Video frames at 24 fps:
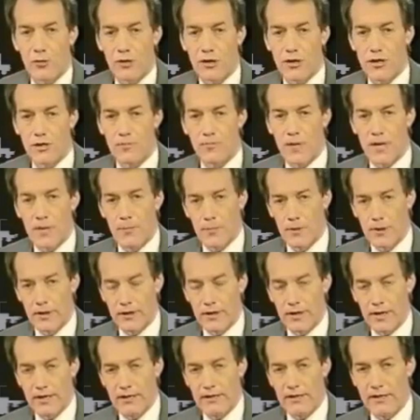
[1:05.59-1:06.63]
He's one of the
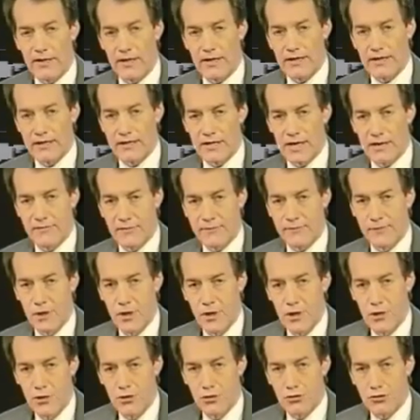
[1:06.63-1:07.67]
people in
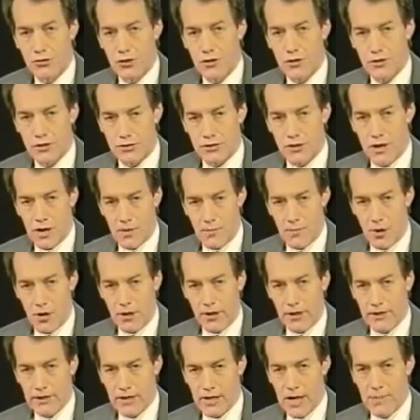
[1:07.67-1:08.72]
1987 who saw the
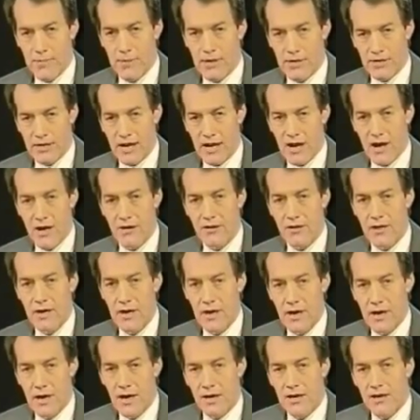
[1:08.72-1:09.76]
stock market coming
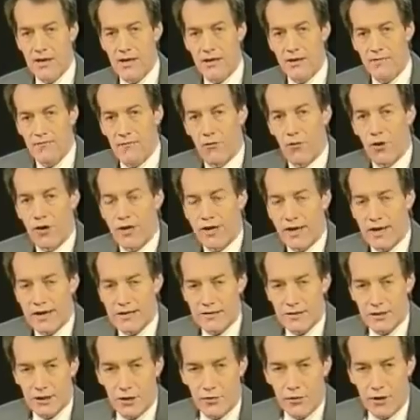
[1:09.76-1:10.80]
down, and he
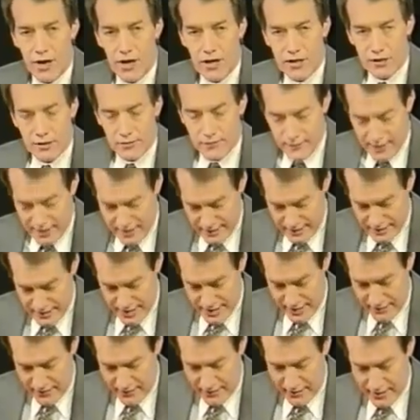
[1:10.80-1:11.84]
forecast the crash of
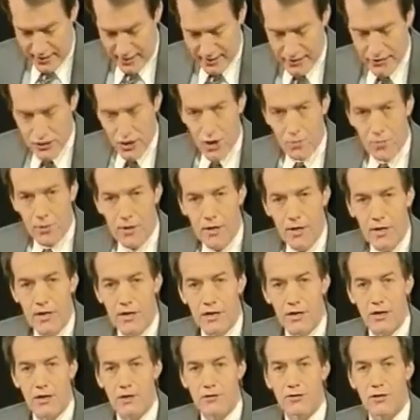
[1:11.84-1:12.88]
'87 in October.
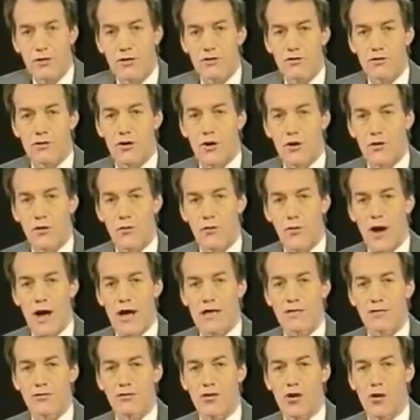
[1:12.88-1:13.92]
He also saw the
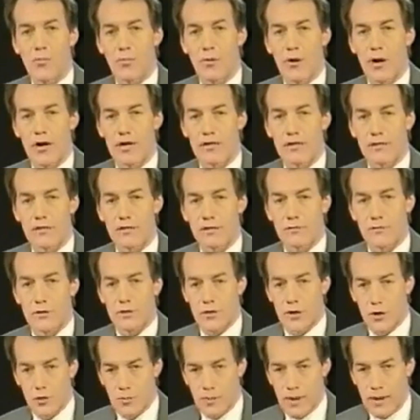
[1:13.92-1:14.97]
rise in oil
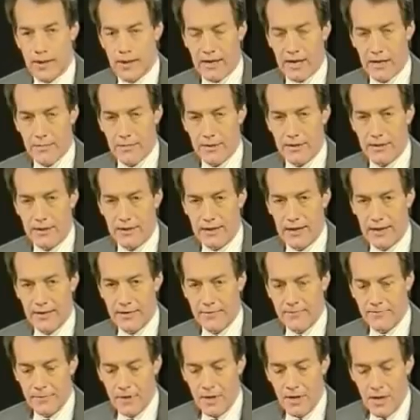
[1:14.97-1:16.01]
prices with OPEC coming
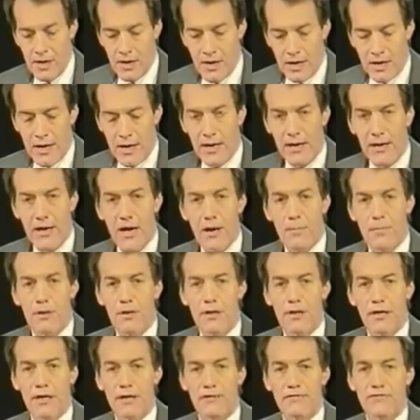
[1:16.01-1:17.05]
together. He
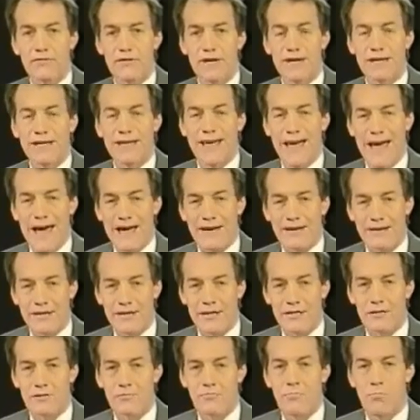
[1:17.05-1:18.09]
now believes that
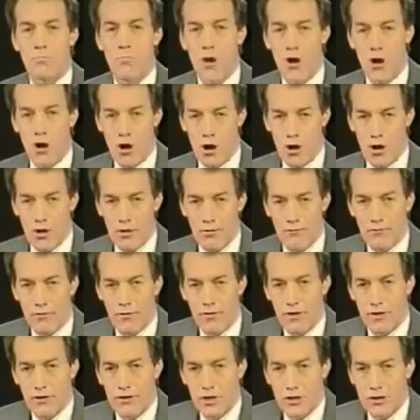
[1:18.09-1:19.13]
GATT is wrong
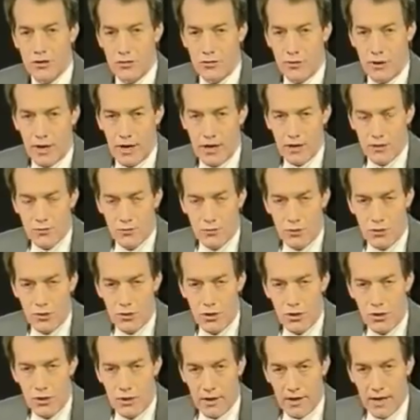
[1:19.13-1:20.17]
for the industrialized
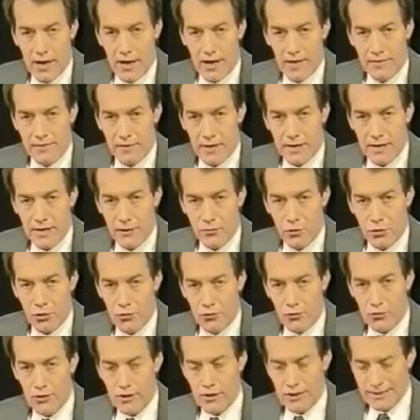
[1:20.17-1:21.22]
world and that it
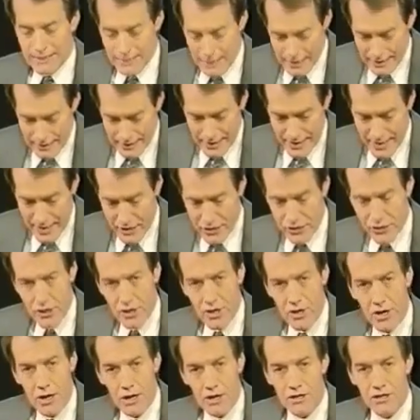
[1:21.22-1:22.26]
will
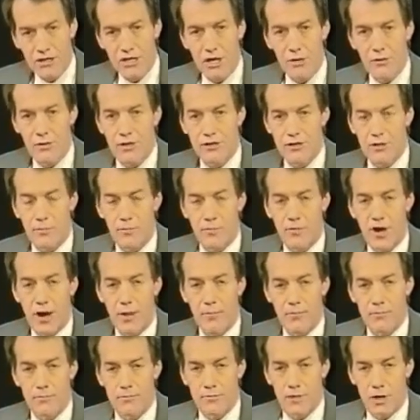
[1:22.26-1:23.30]
unleash a series of
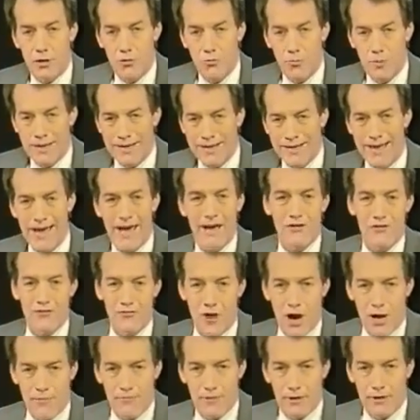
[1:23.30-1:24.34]
problems that will be
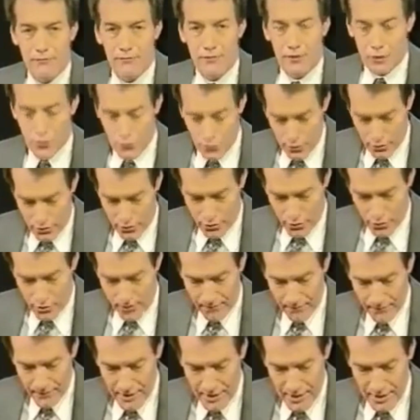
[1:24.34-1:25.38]
catastrophic for the
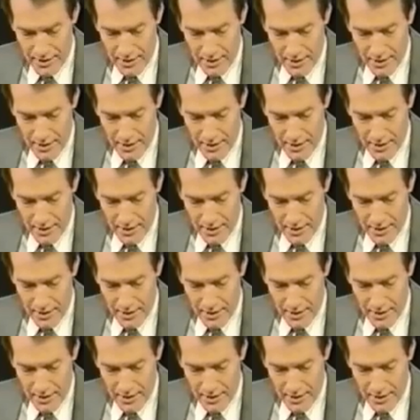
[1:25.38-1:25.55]
world.